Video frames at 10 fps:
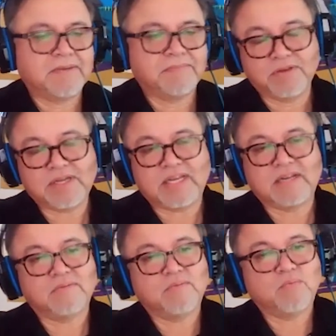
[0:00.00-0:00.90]
you
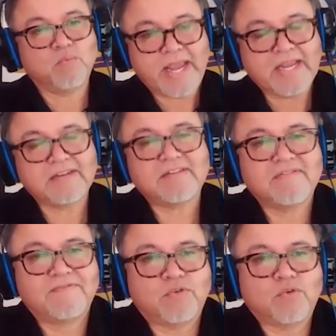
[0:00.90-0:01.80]
can wait
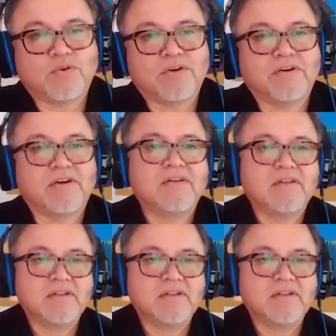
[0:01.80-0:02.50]
for